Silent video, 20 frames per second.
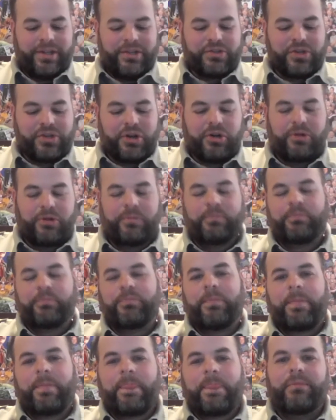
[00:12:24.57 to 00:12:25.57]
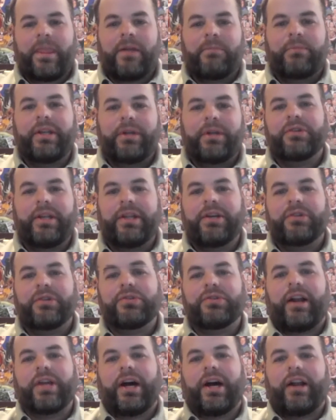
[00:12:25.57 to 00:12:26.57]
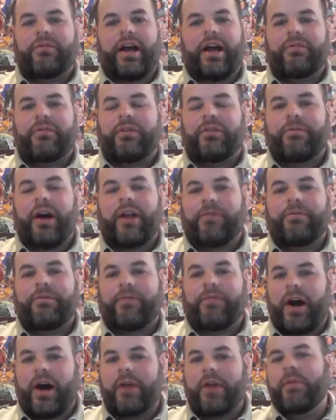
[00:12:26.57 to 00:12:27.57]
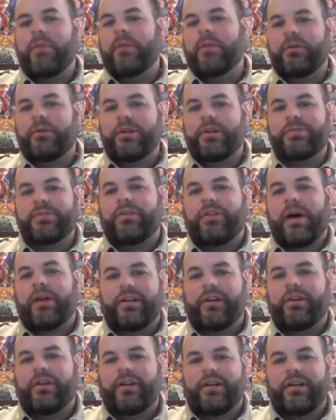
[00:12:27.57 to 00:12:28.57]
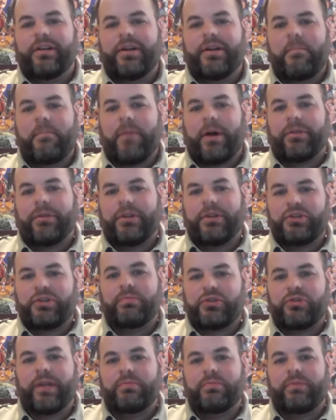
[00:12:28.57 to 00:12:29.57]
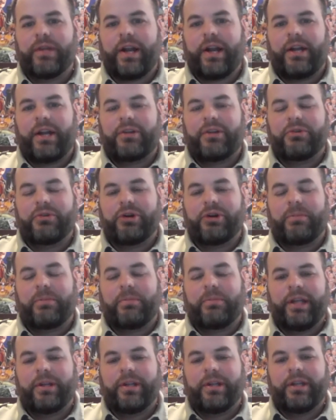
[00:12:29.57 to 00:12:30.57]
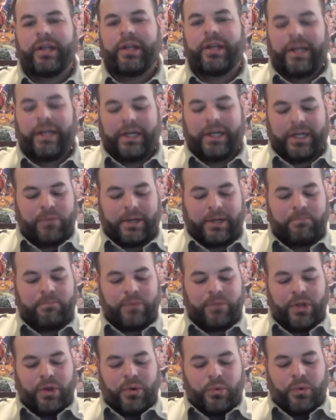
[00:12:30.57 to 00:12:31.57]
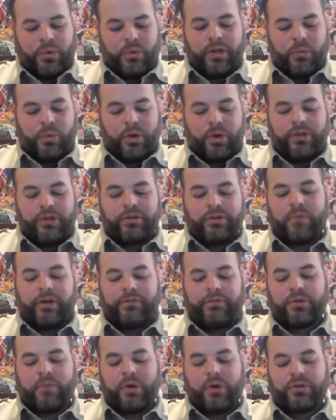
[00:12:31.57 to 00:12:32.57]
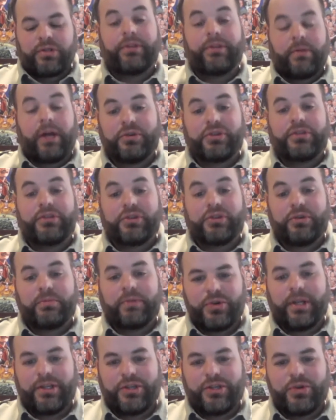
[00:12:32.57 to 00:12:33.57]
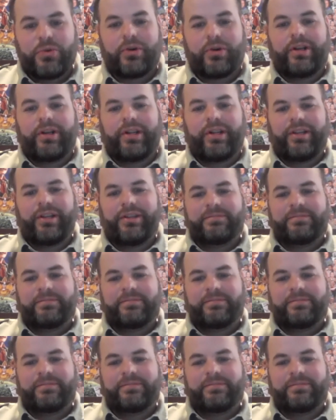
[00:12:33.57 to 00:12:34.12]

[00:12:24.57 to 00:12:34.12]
So, being an Eagle Scout, I have a lot of fond memories about the troop that I grew up in. What do you love most about the troop that you were in?